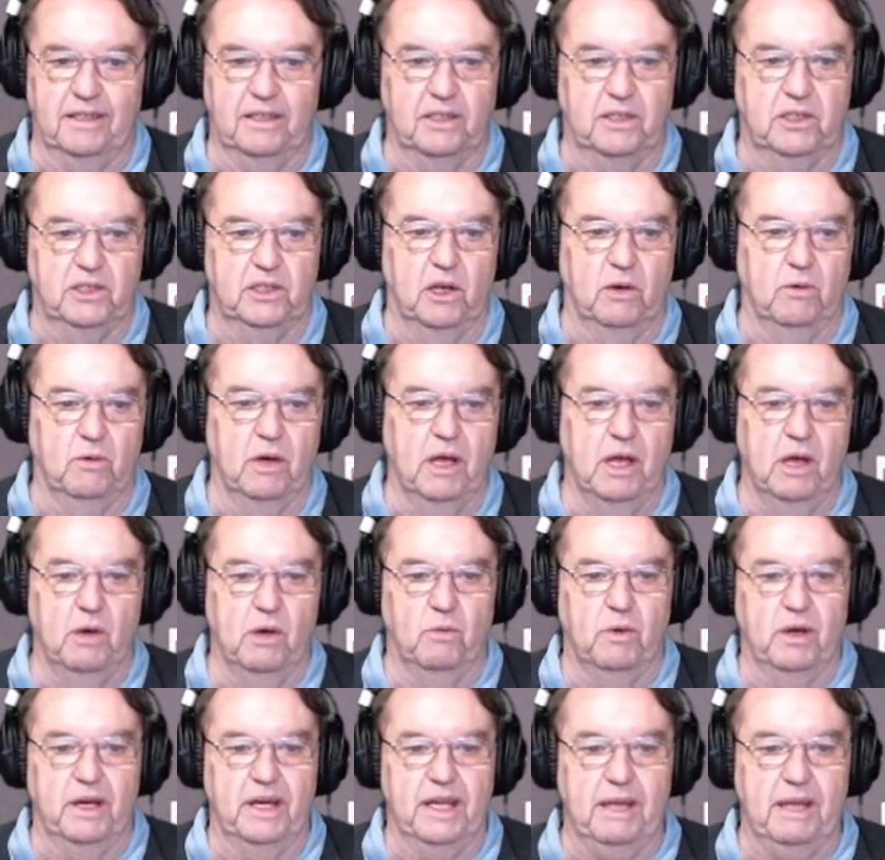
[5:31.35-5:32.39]
So
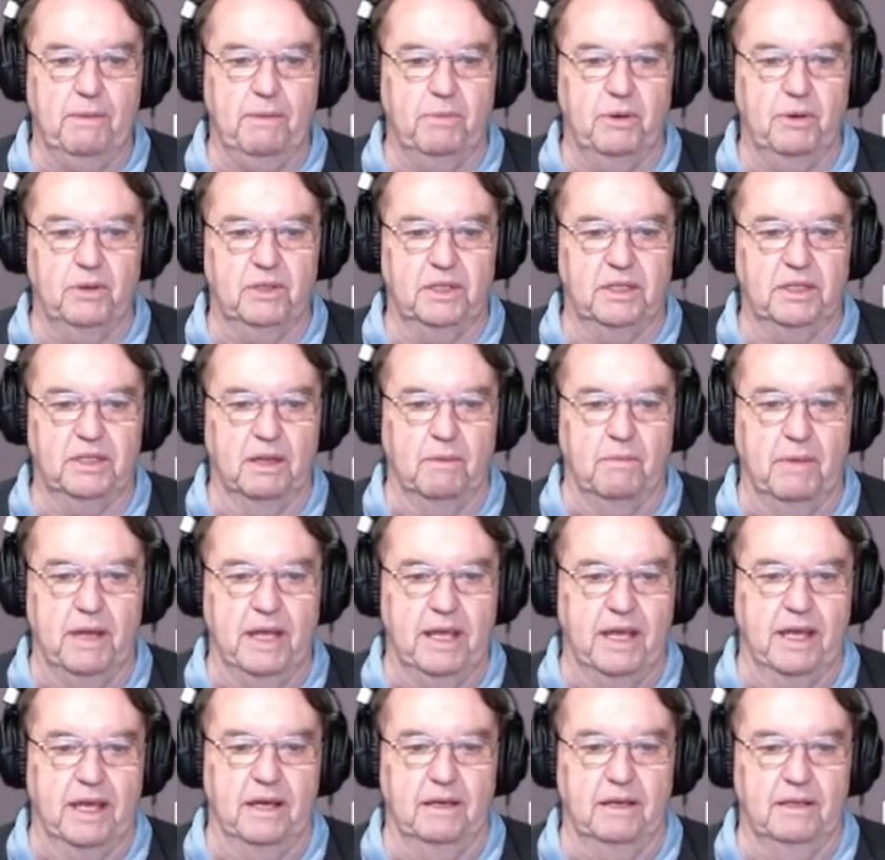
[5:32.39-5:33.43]
when he puts them
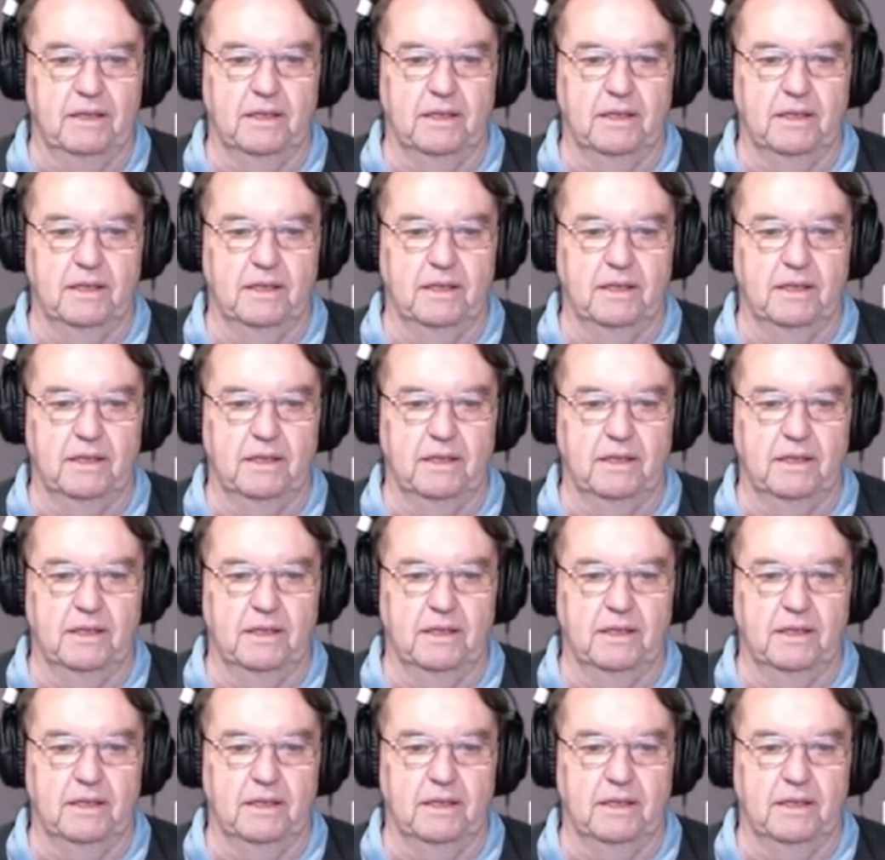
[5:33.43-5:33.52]
here,